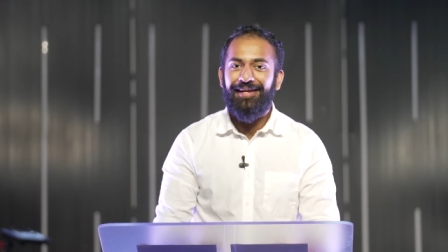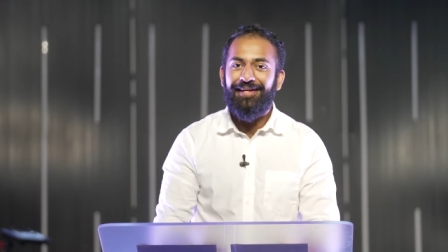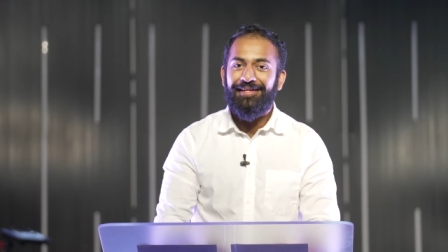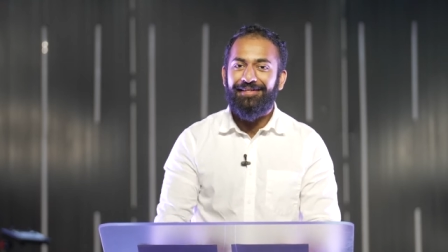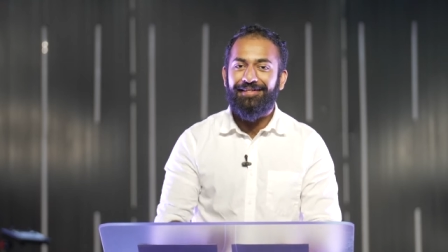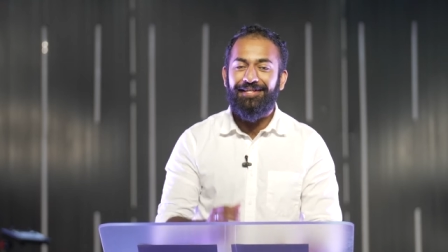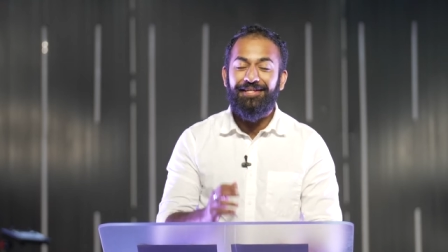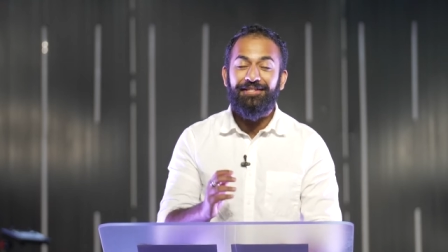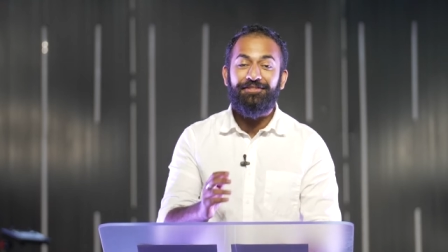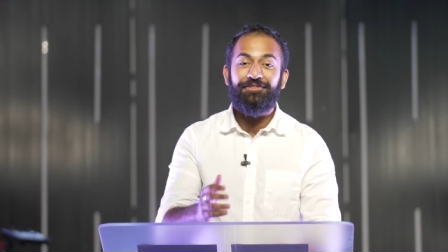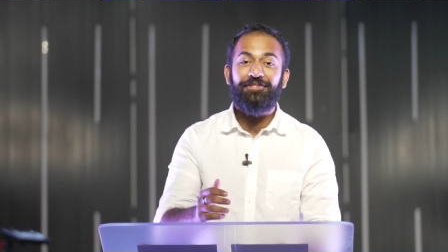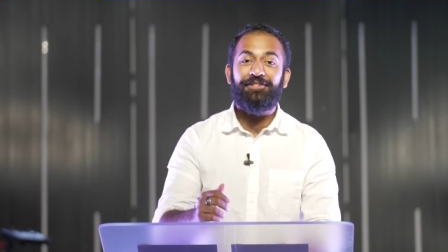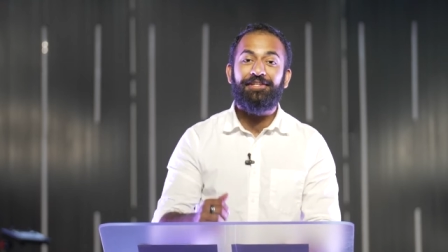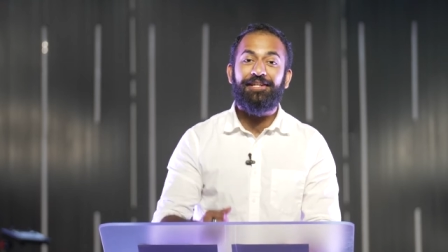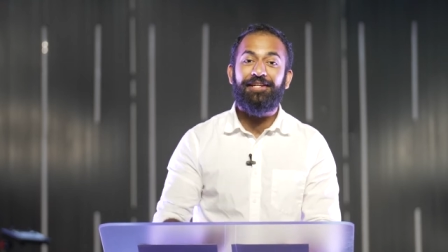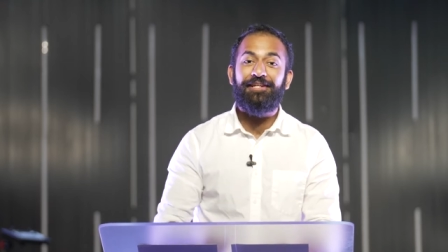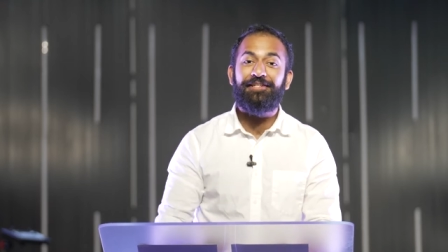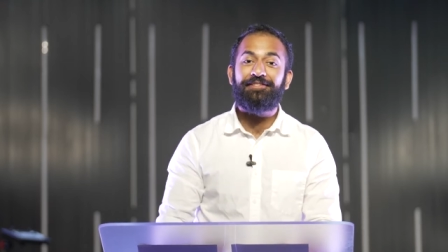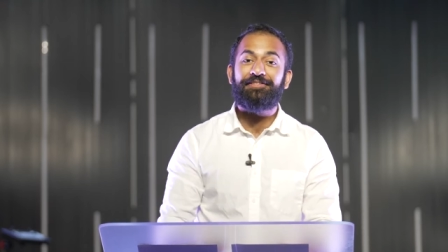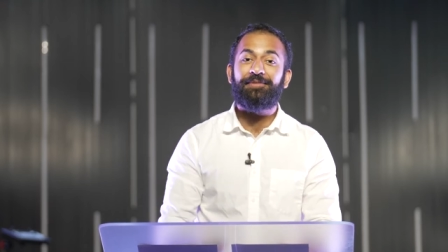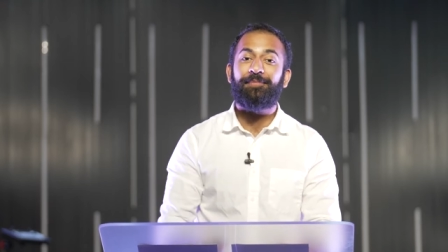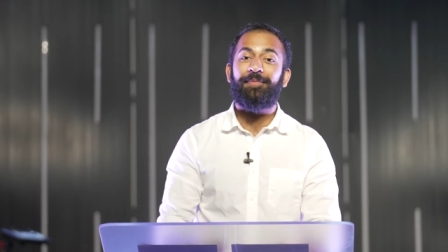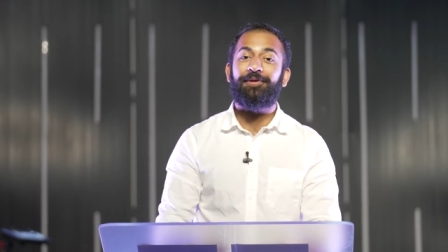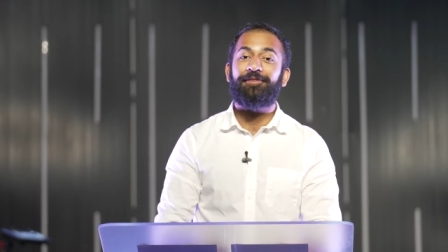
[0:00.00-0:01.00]
teaching
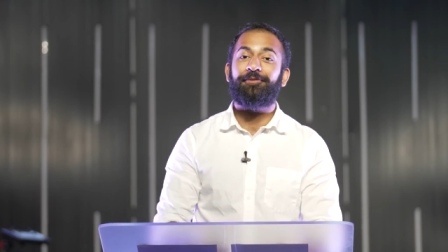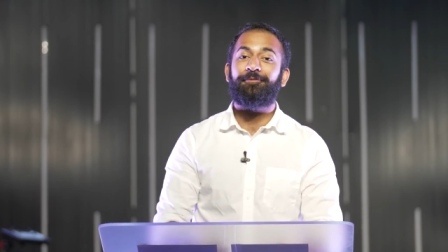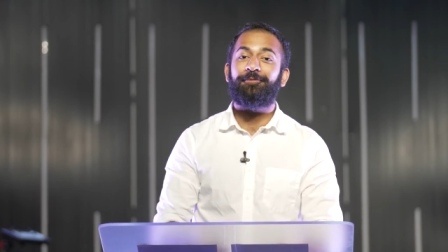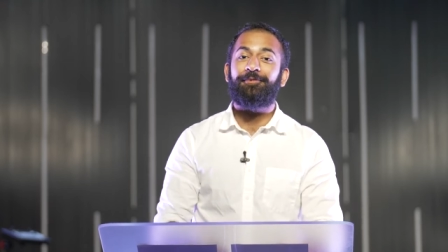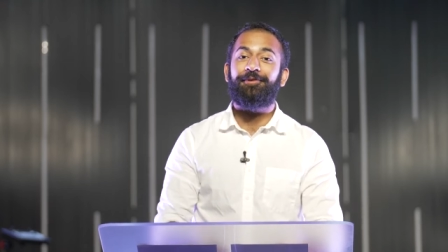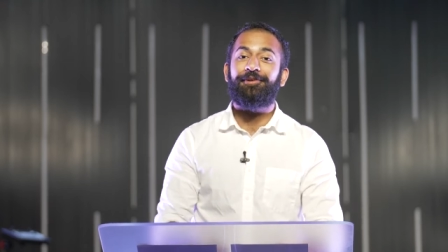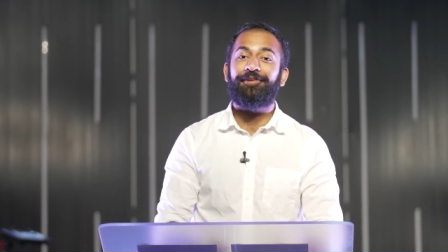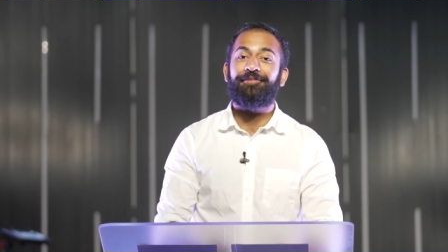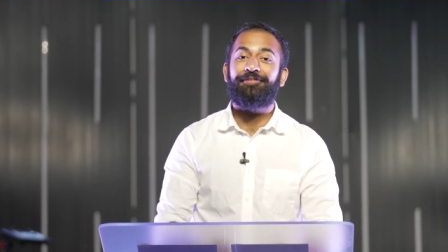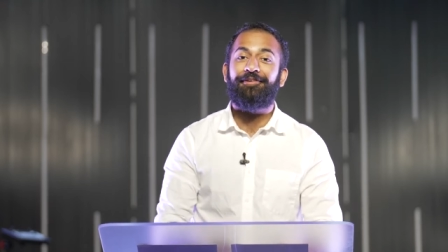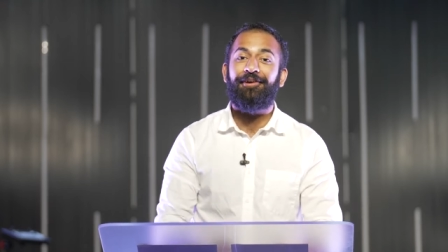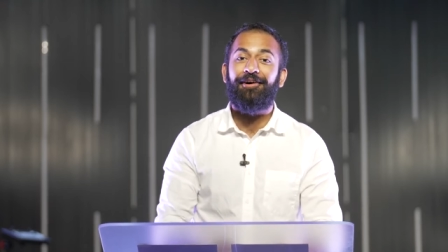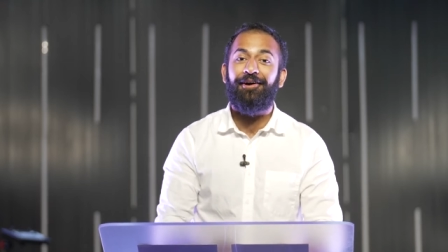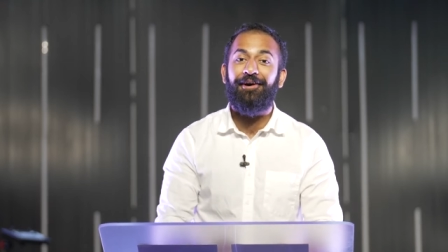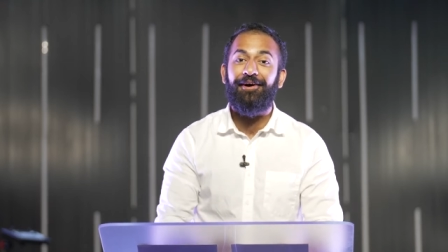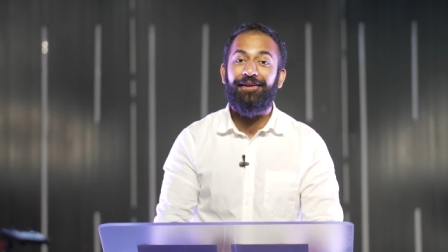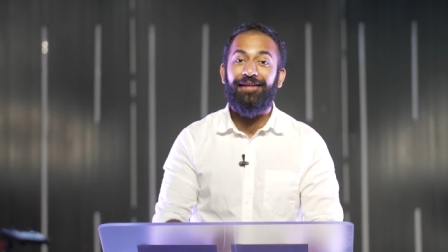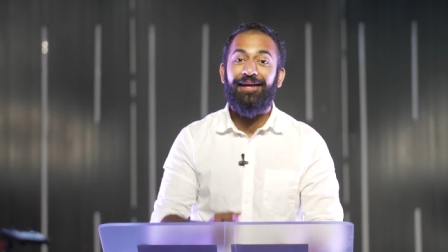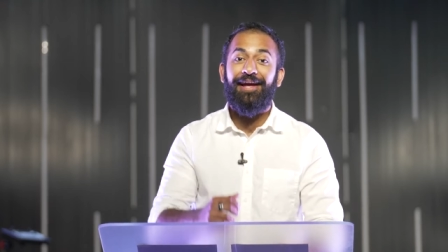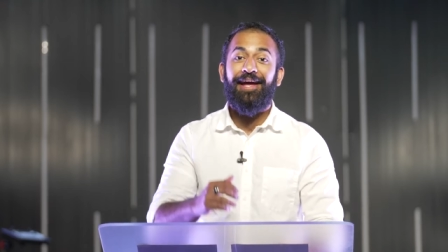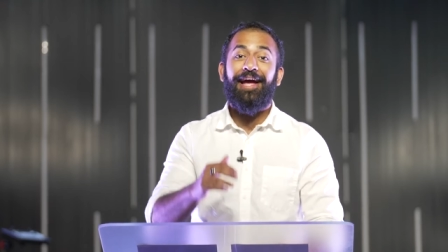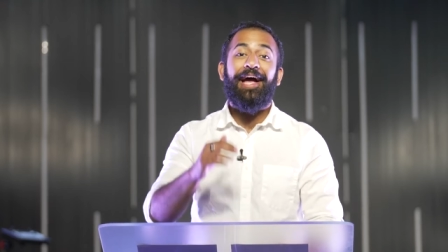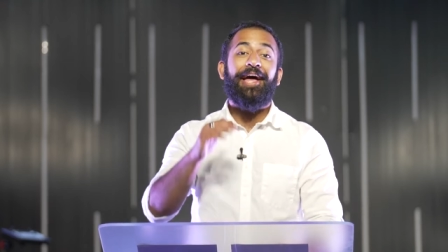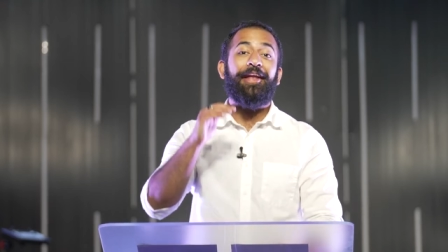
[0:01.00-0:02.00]
kids about the Word of God
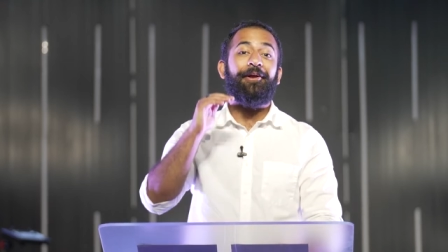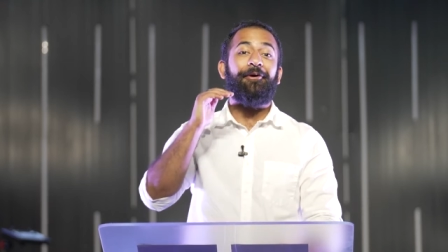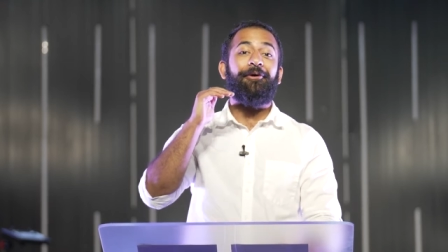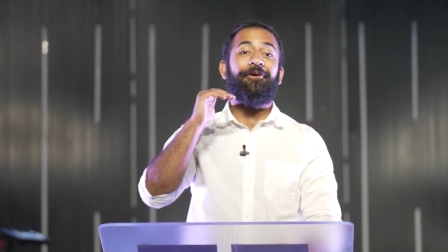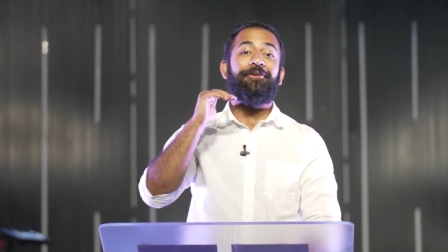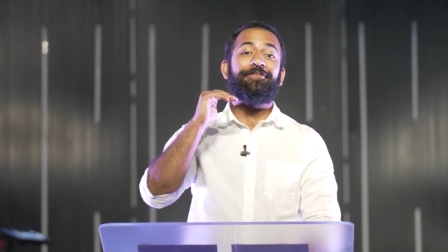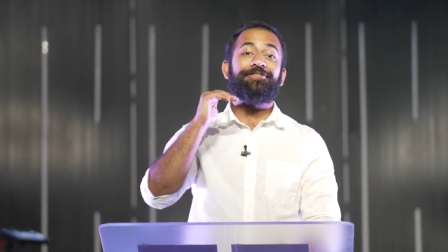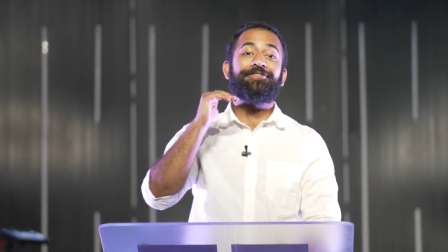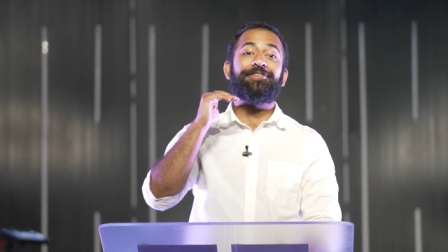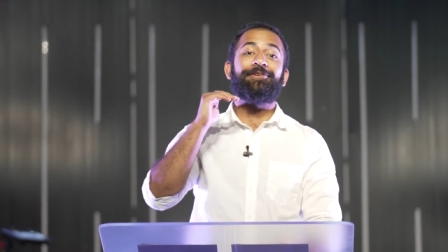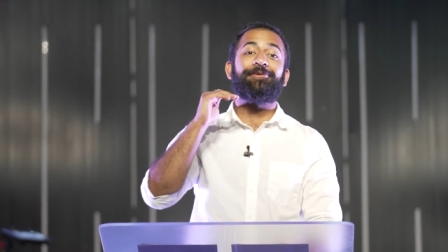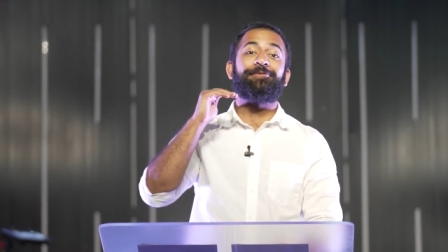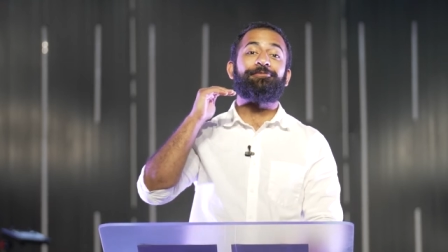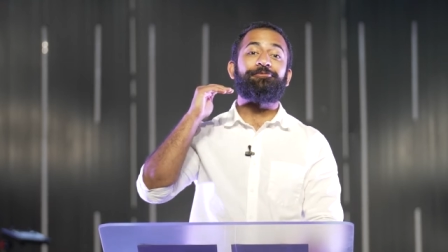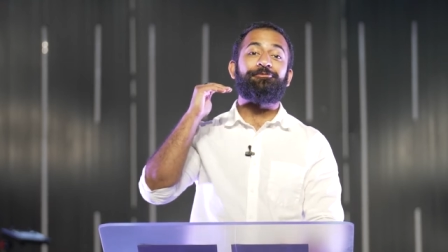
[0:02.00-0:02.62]
and also